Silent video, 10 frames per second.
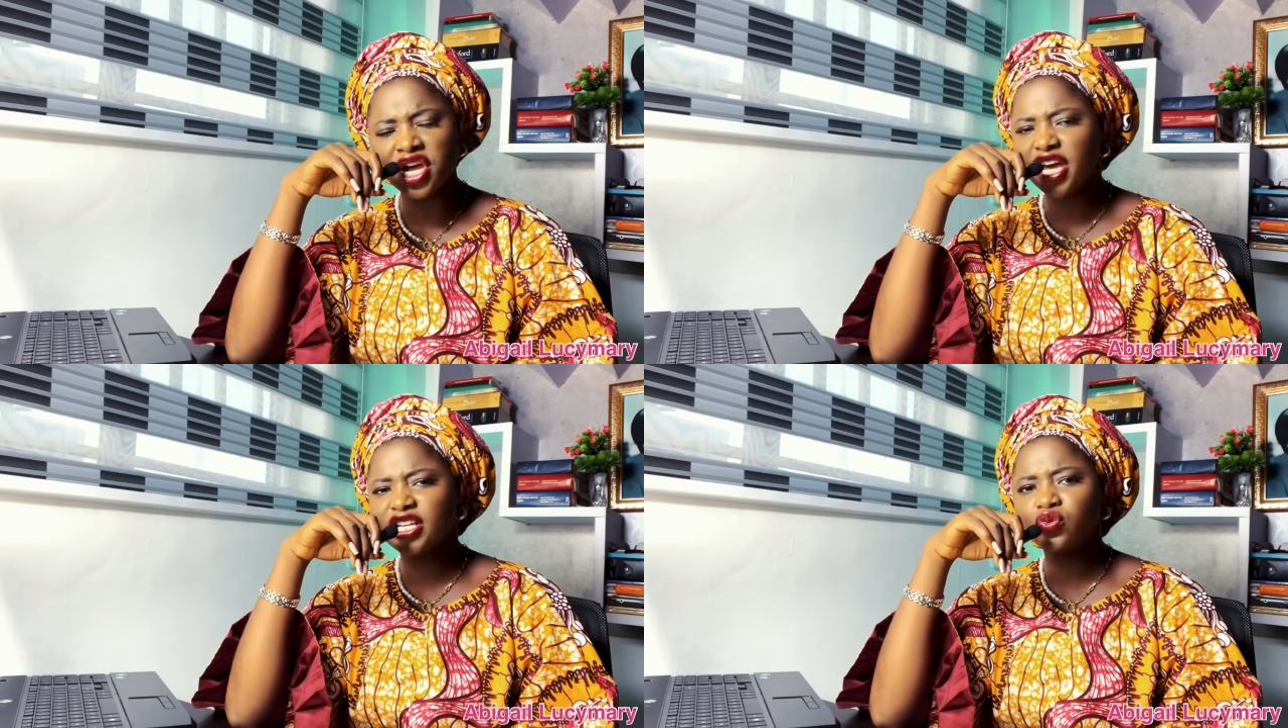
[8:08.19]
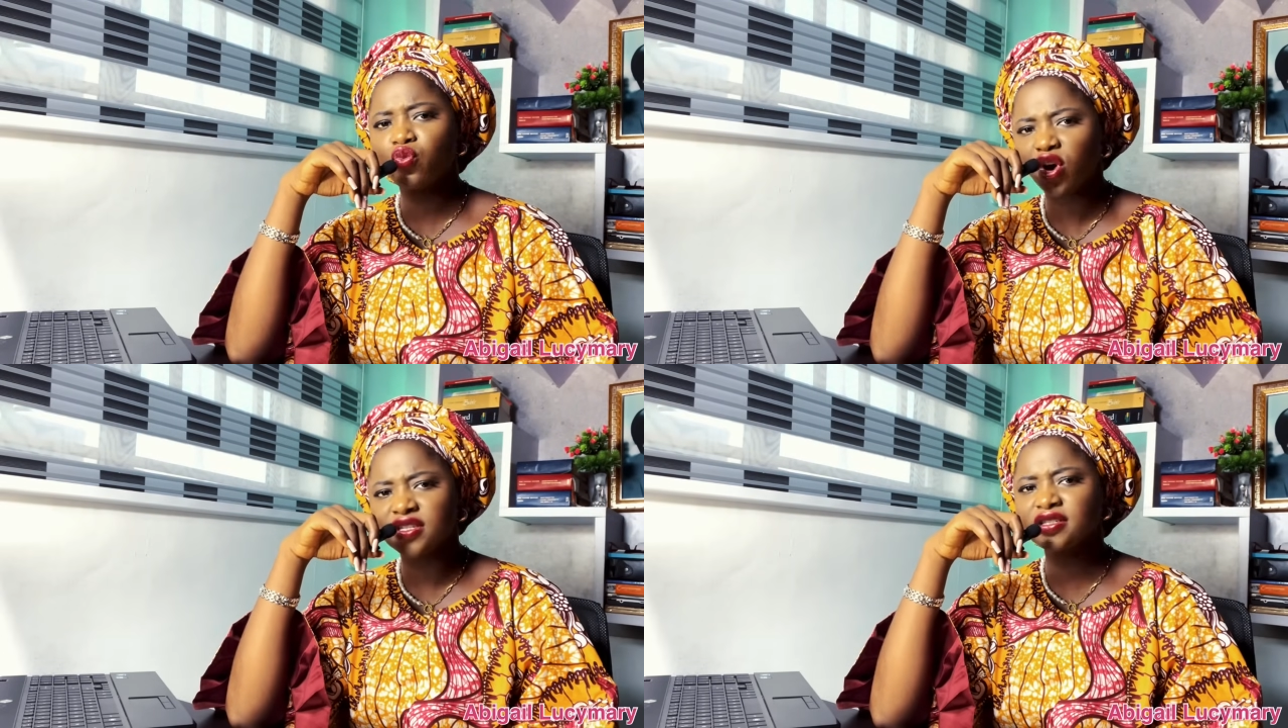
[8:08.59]
It
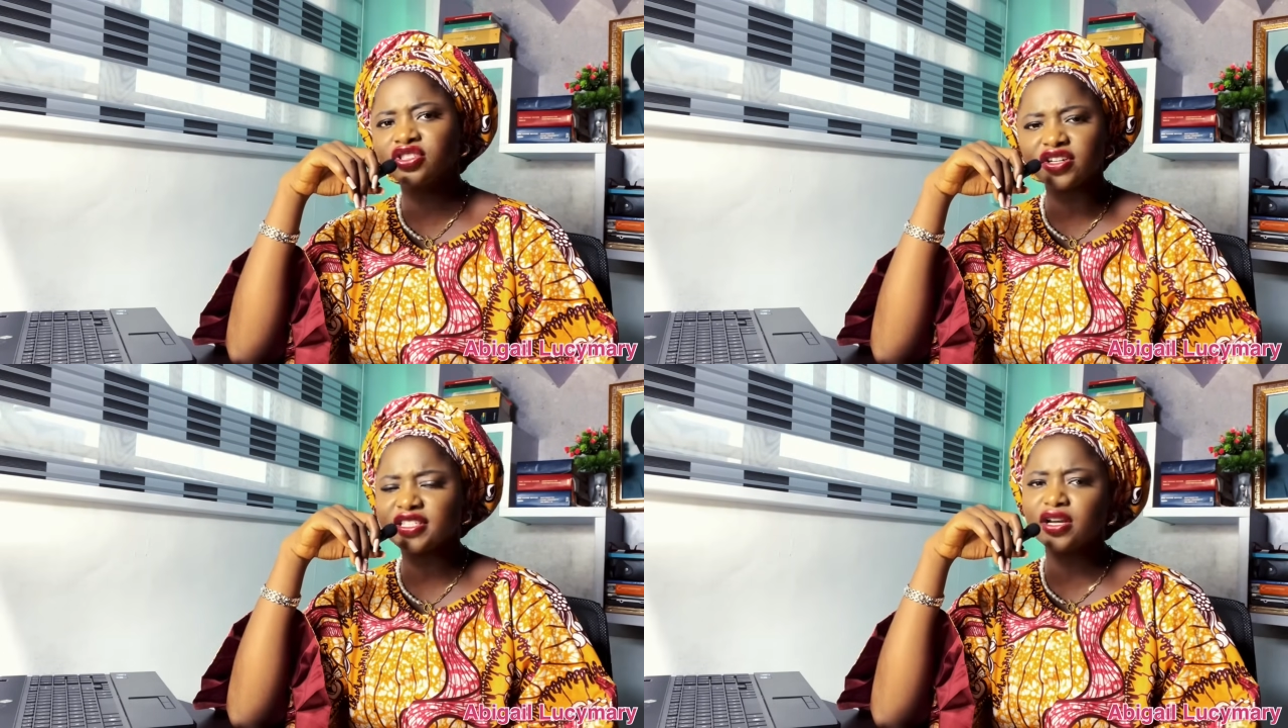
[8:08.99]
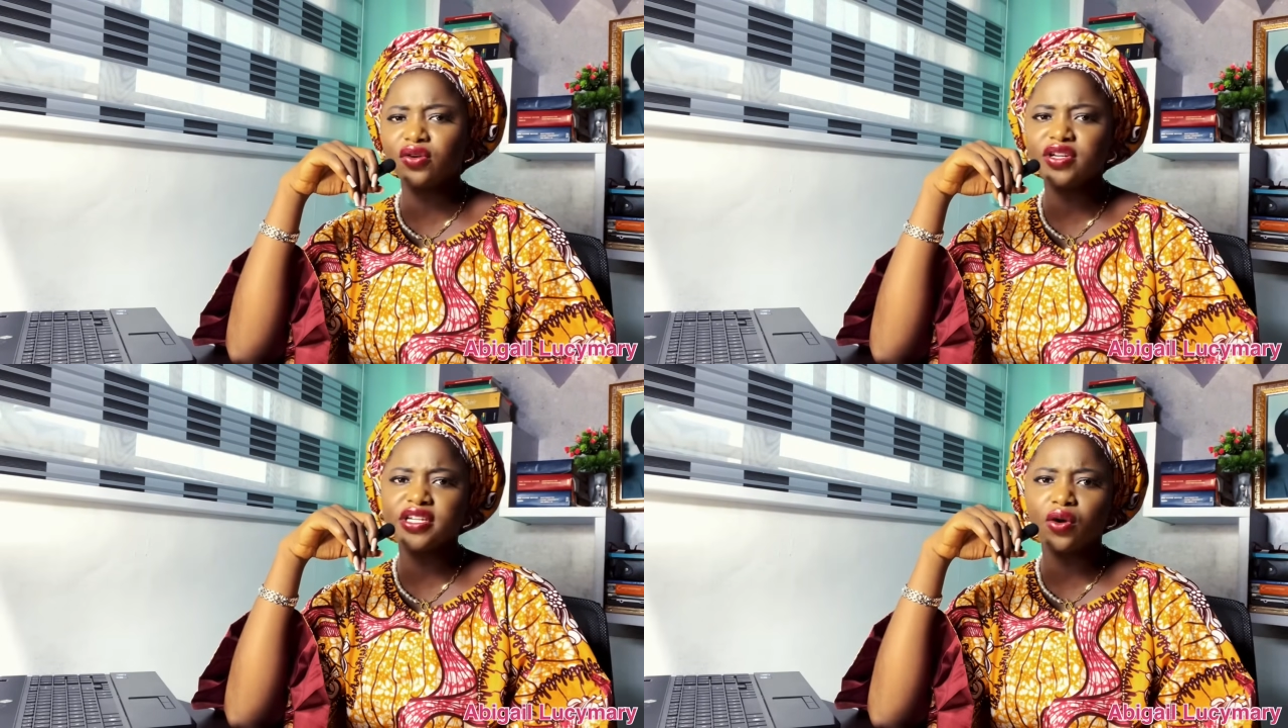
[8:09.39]
wasn't just
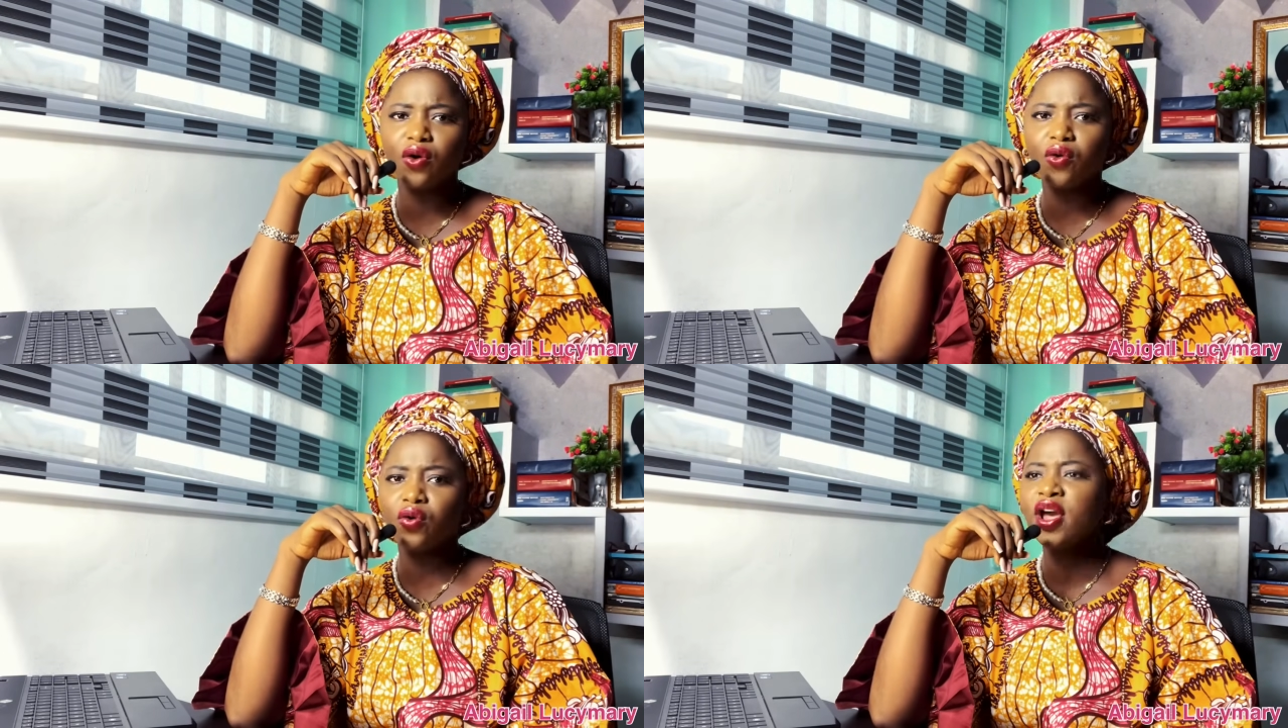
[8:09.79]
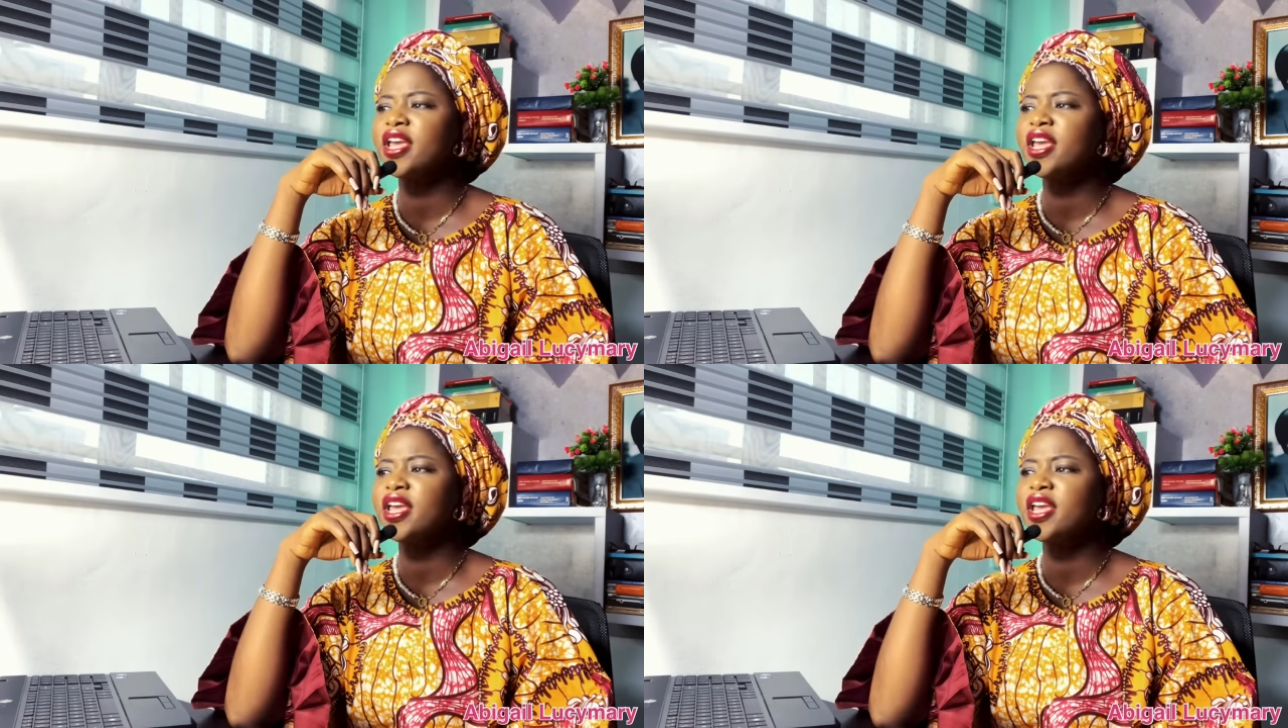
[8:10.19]
alone in the Congo.